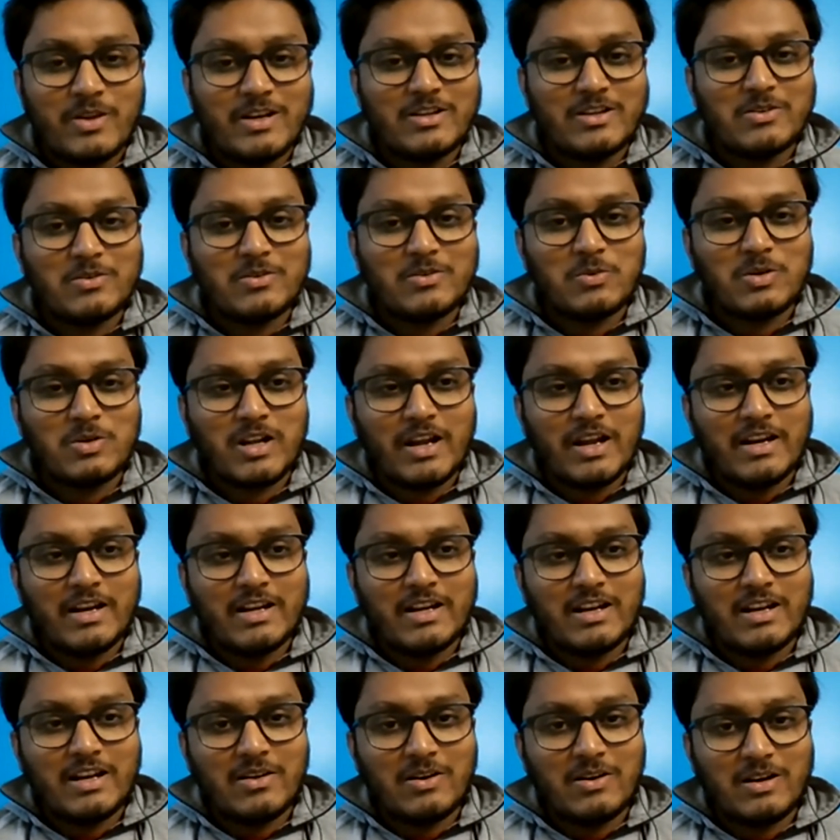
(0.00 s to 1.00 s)
very good
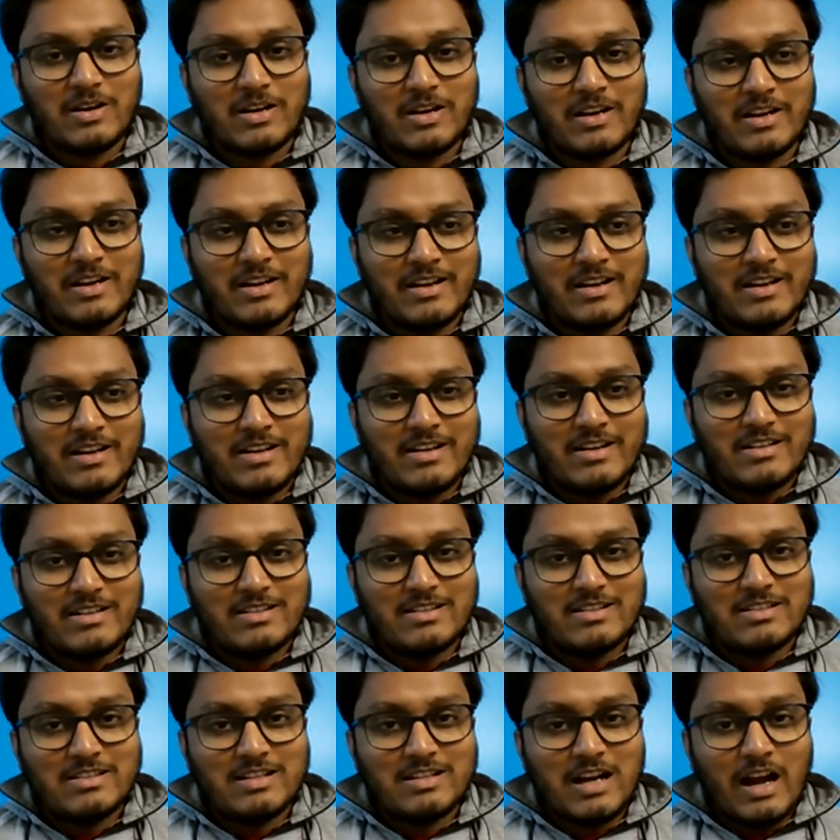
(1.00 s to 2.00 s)
idea or a
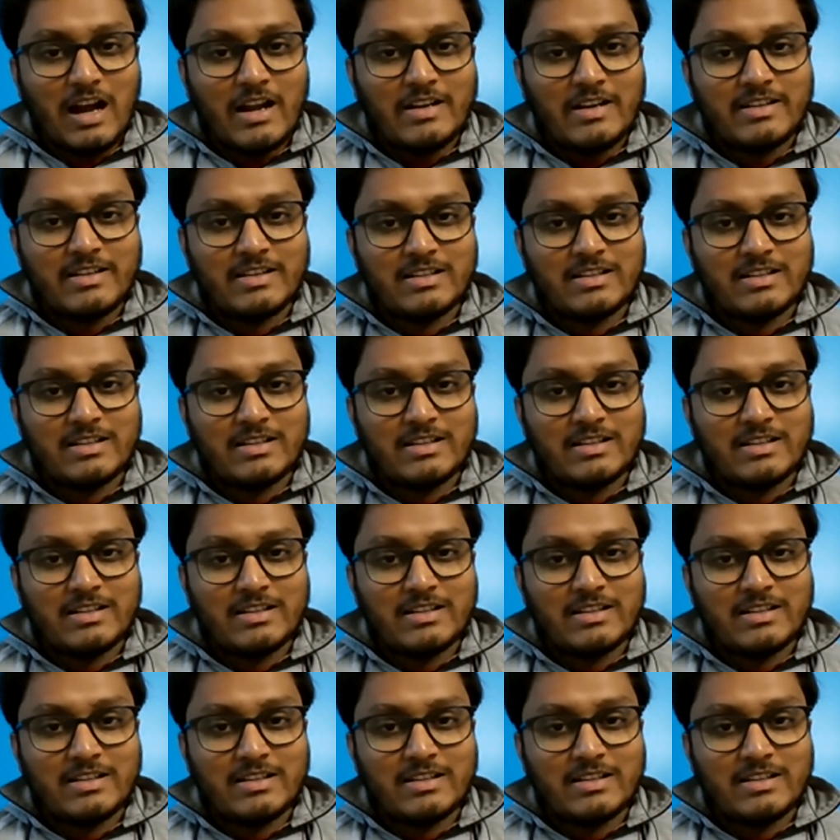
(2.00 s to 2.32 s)
uh,